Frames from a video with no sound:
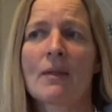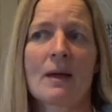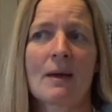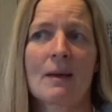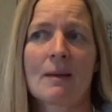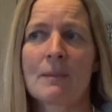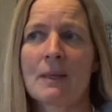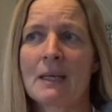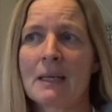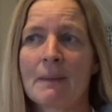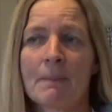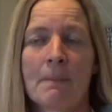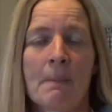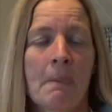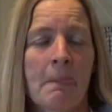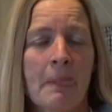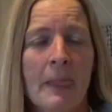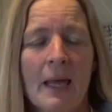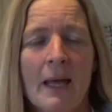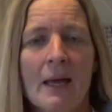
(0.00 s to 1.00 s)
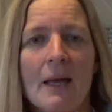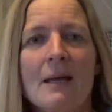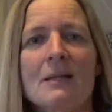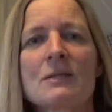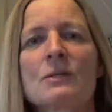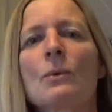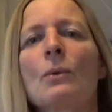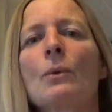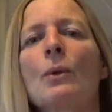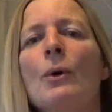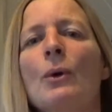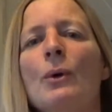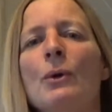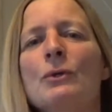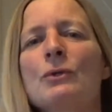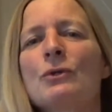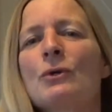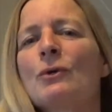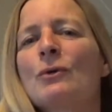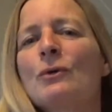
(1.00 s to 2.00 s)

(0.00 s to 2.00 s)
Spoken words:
I mean, it's all hurt